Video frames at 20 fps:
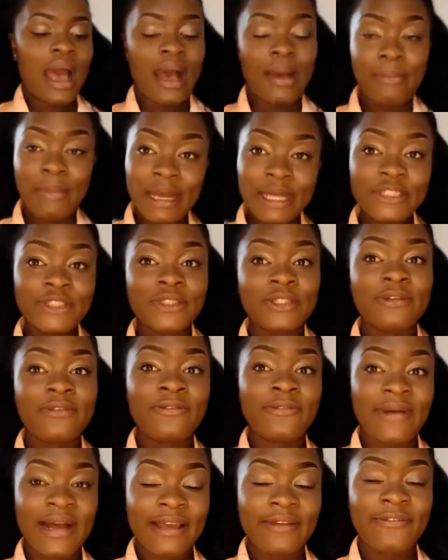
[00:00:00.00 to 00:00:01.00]
I'm actually
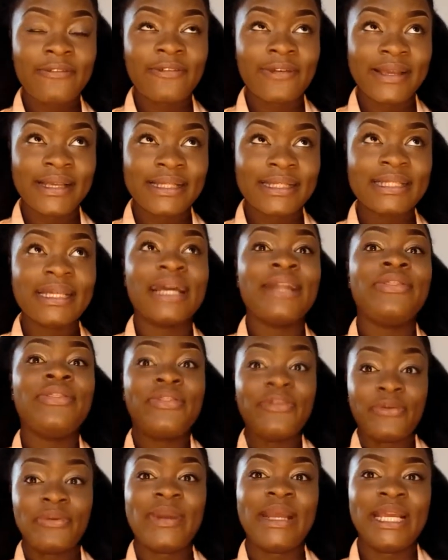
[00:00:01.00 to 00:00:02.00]
5'3".
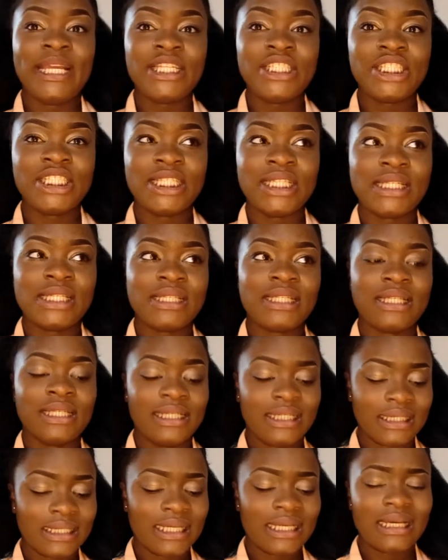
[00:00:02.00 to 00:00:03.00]

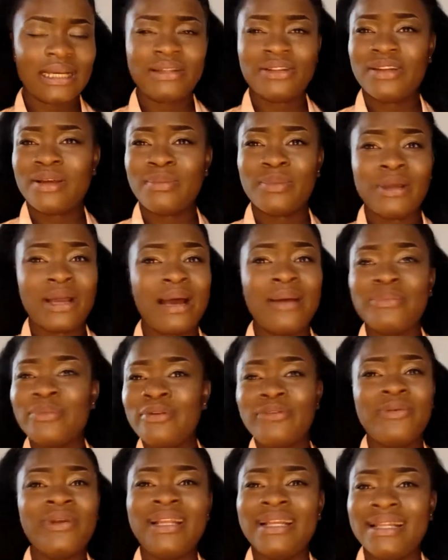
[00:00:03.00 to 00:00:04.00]
Yeah, no, I'm
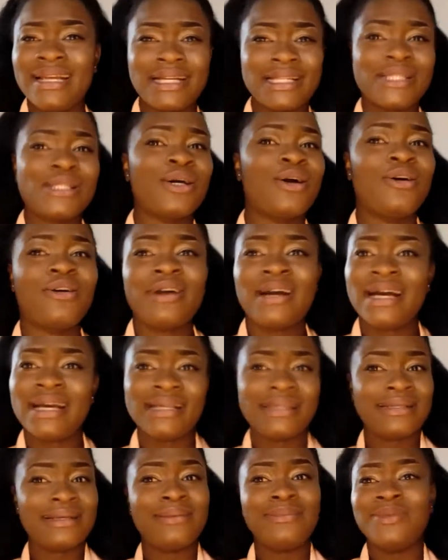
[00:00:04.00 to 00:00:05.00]
not really that tall,
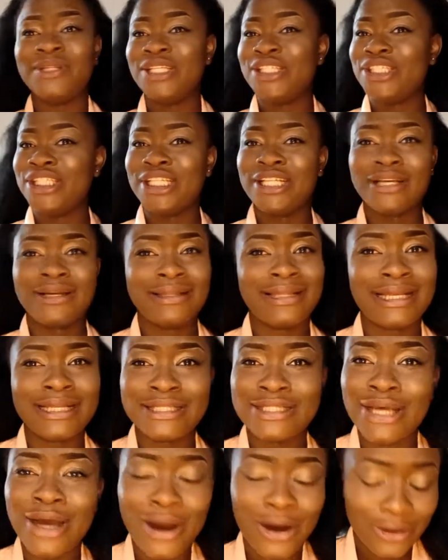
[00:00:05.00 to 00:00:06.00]
guys. I'm literally not
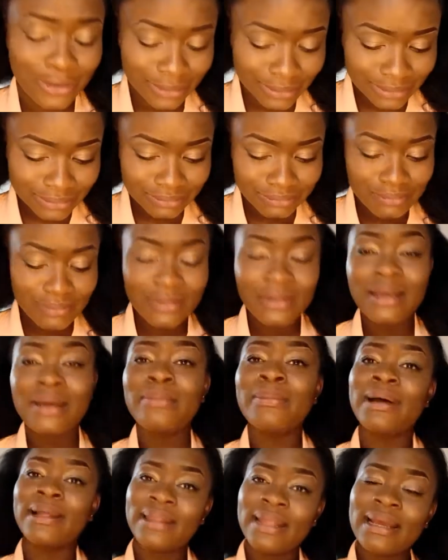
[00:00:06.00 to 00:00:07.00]
that tall,
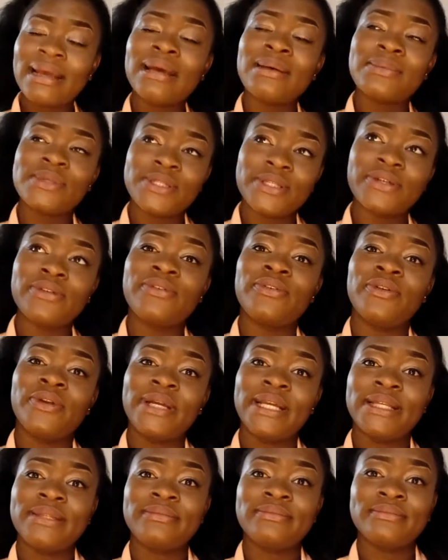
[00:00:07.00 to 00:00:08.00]
but I think I'm still
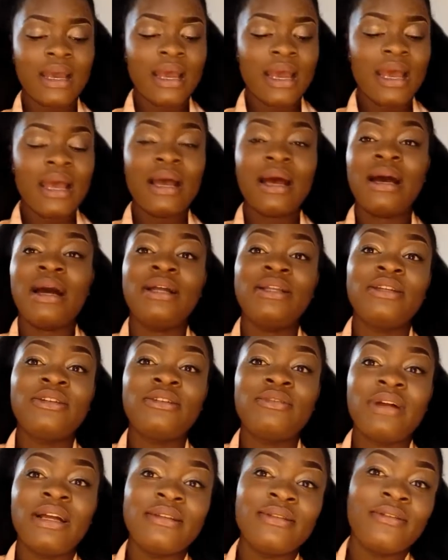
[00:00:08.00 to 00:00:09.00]
growing.
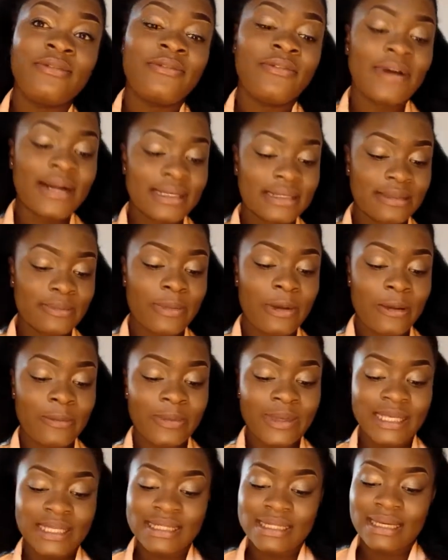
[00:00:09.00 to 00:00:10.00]
Another random fact
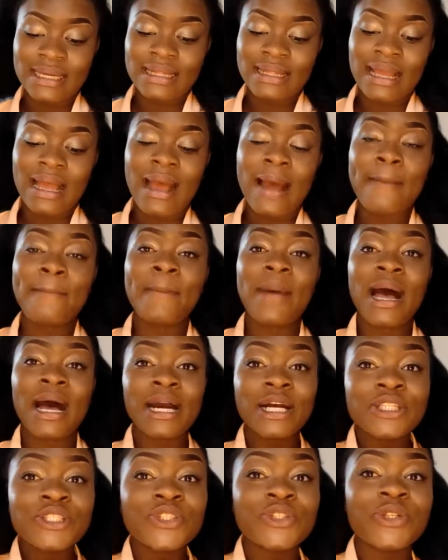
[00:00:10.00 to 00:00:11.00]
about me is that I'm
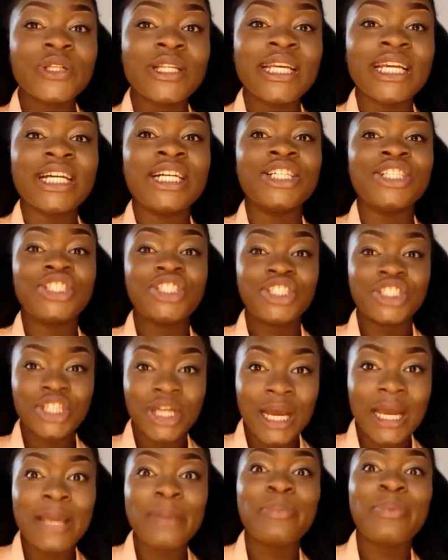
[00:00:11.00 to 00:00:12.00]
actually a
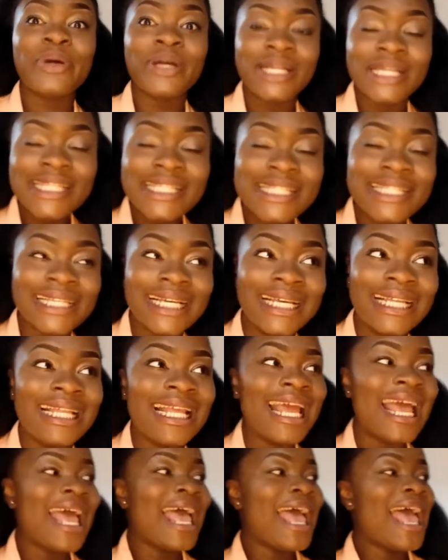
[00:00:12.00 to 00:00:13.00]
shy
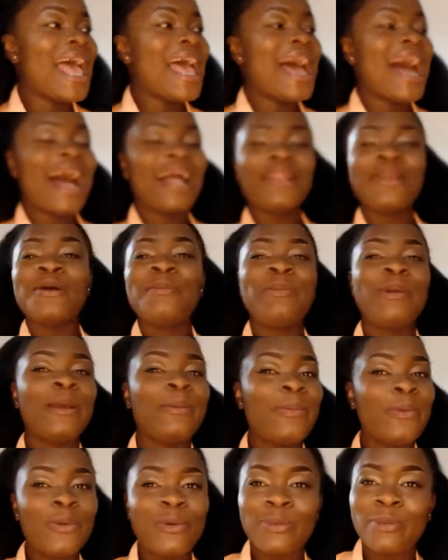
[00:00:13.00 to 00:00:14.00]
person. I know
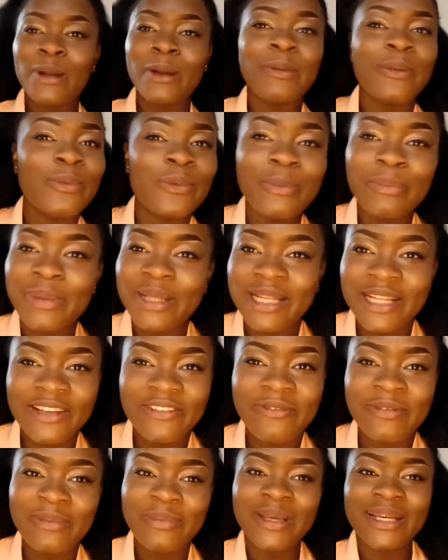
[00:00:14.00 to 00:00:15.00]
people probably won't
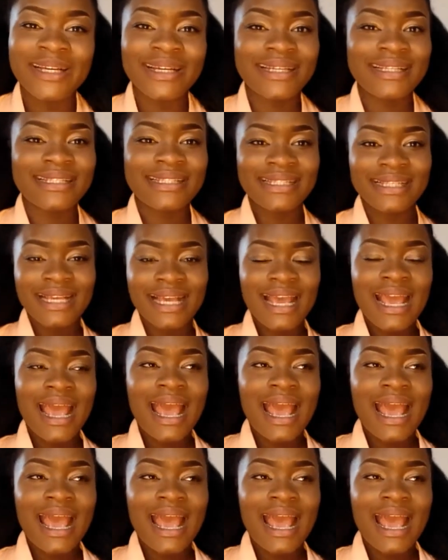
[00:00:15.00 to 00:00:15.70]
believe me because